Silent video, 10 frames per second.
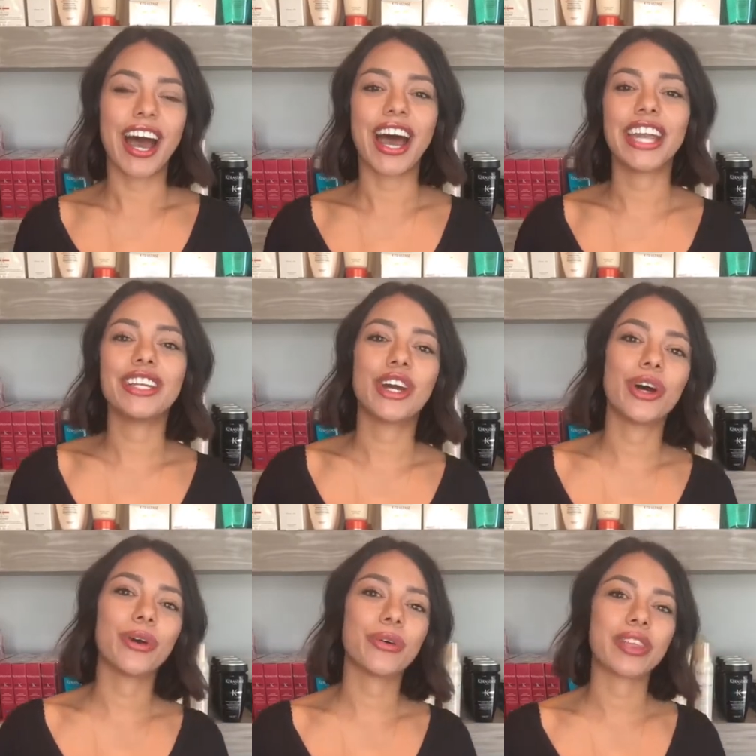I
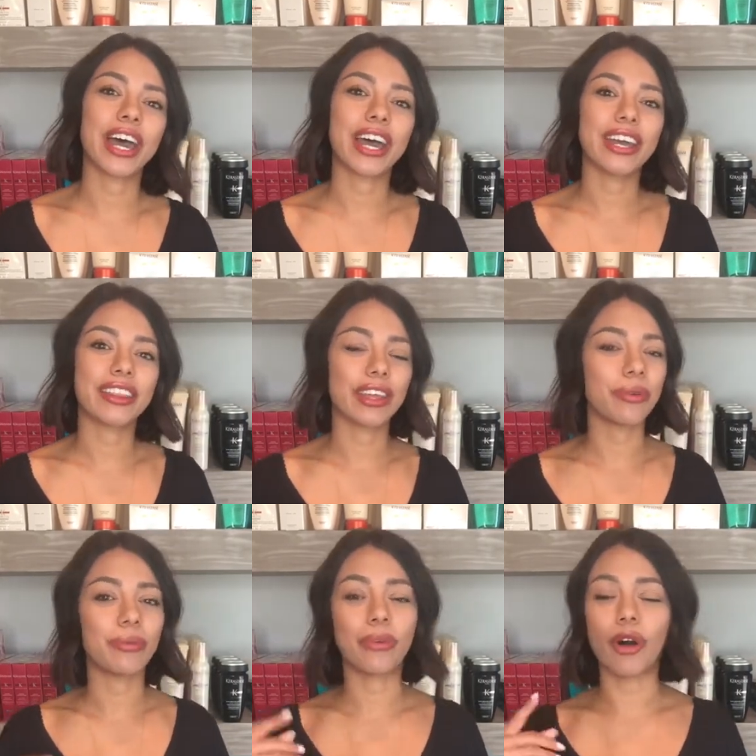know that
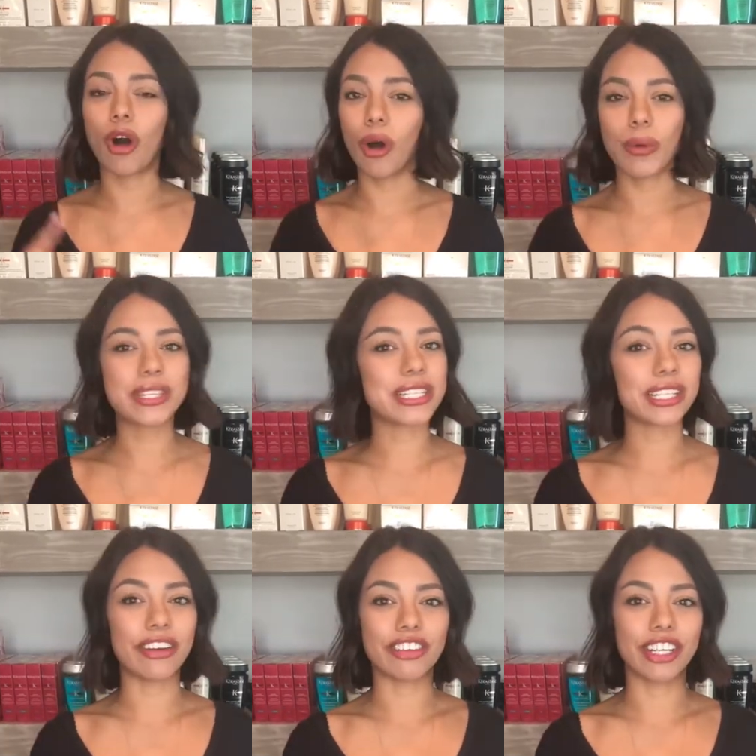they always
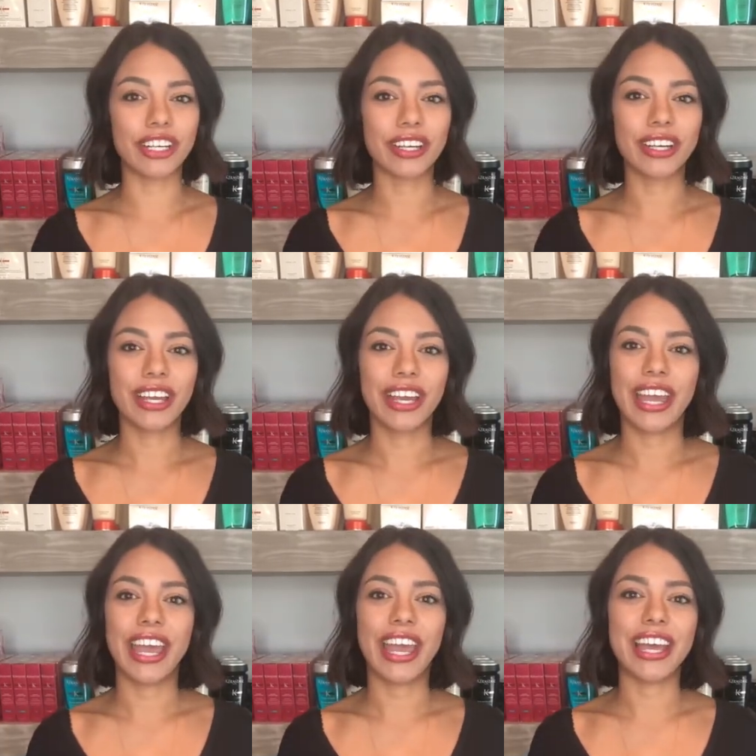deliver,
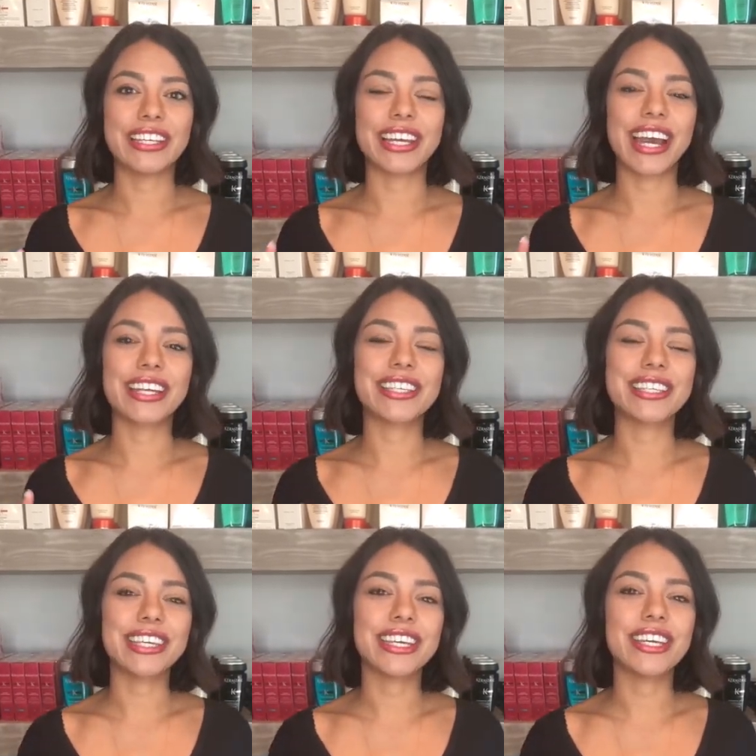and I
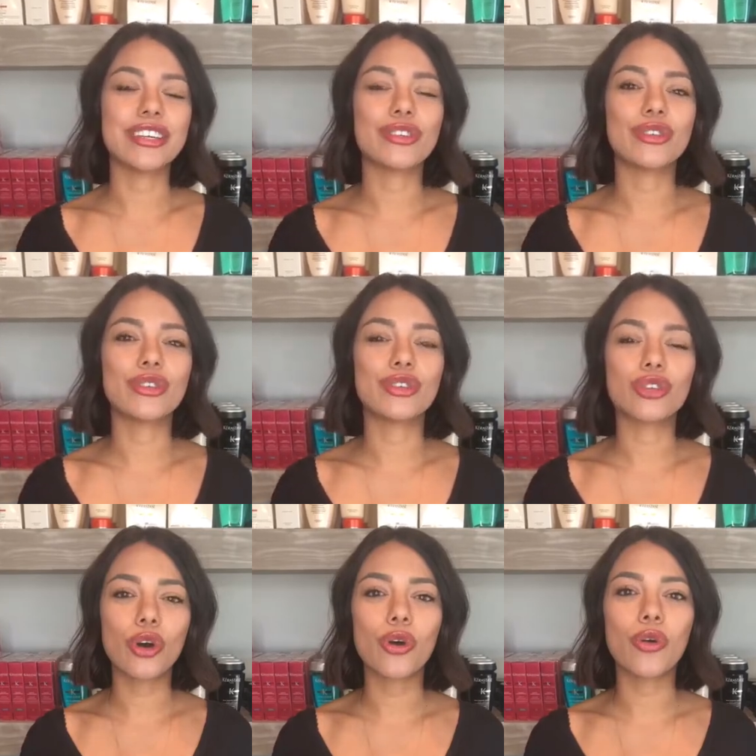see
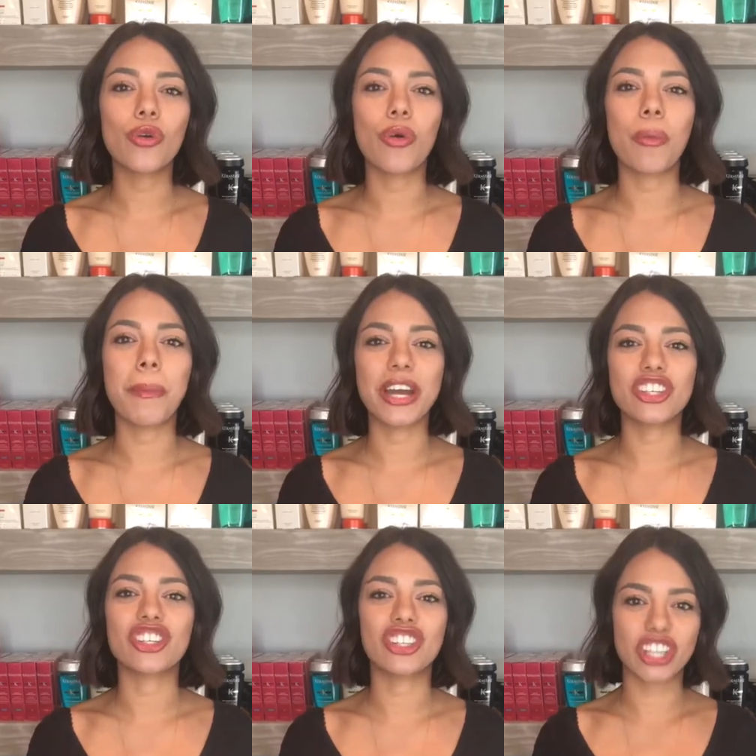so
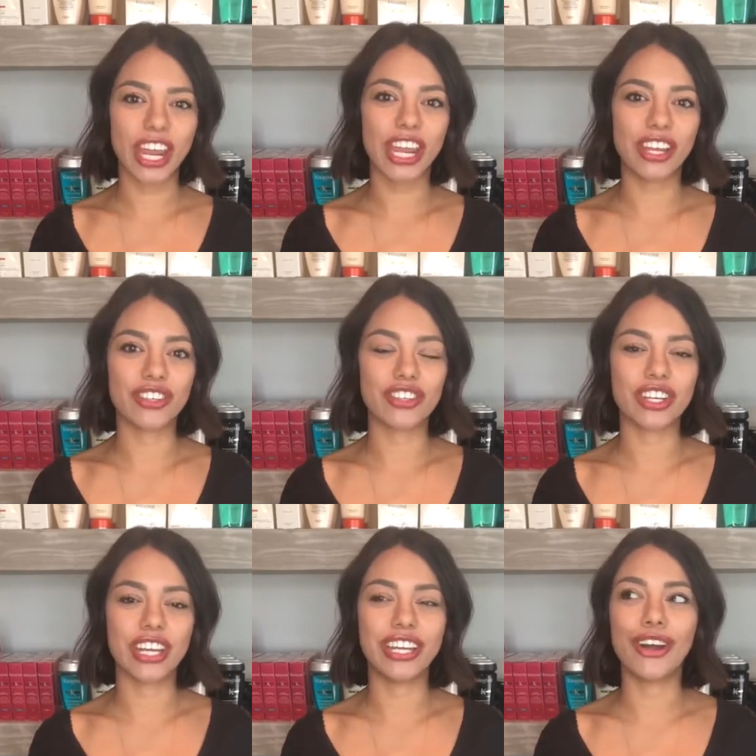much
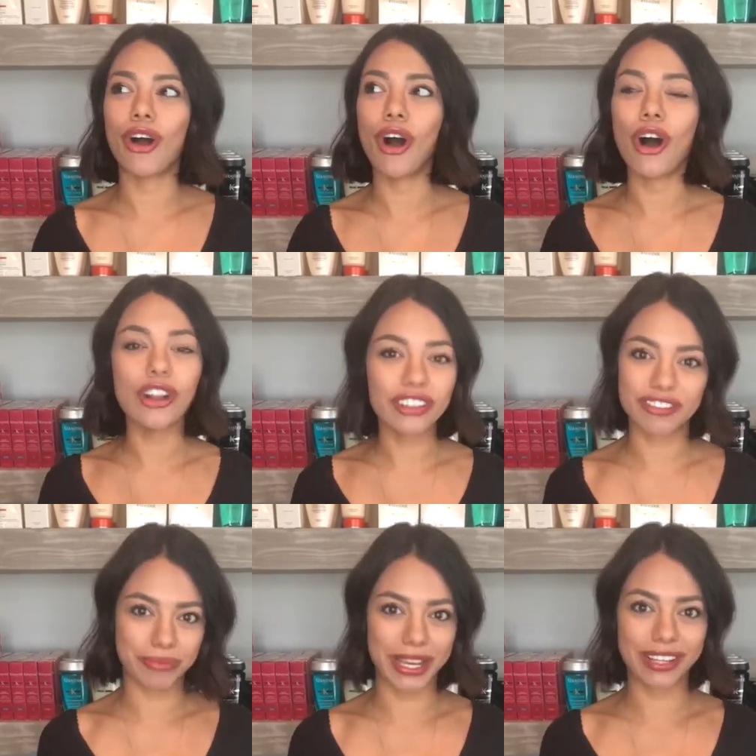change in all
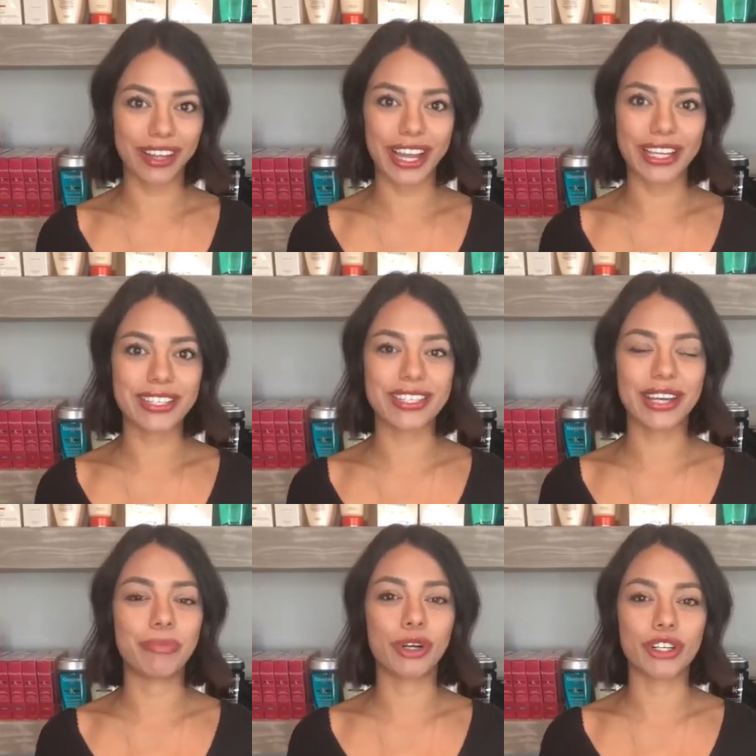of my clients
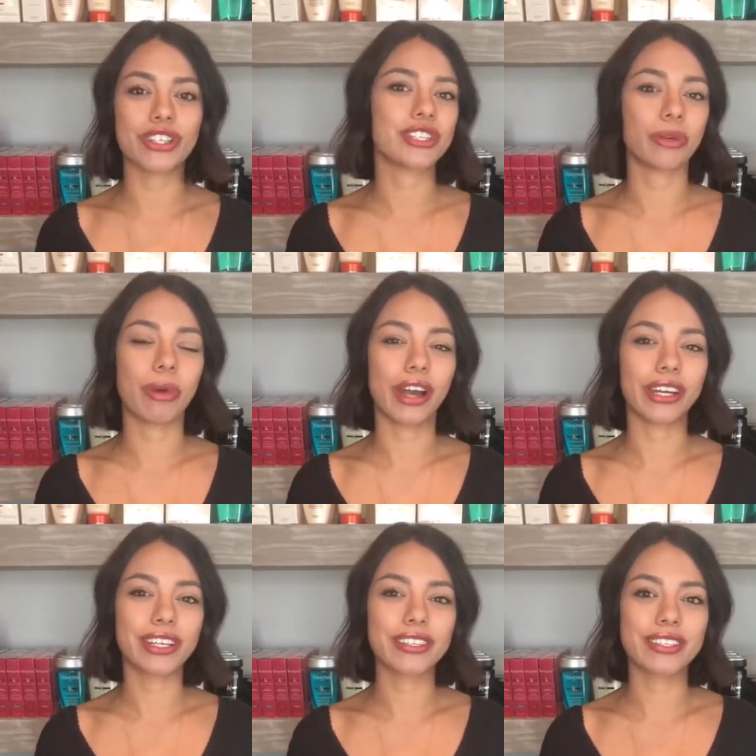that purchase their
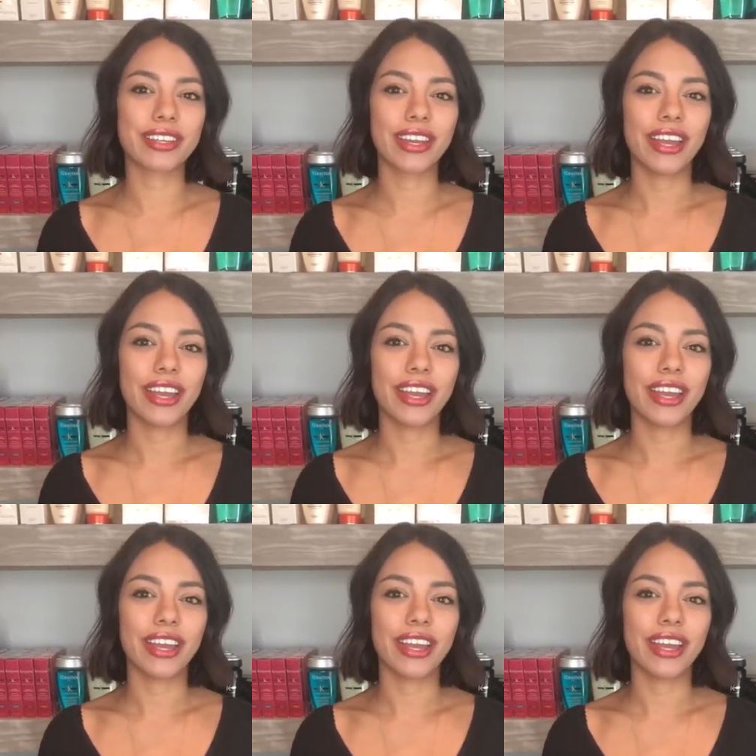products.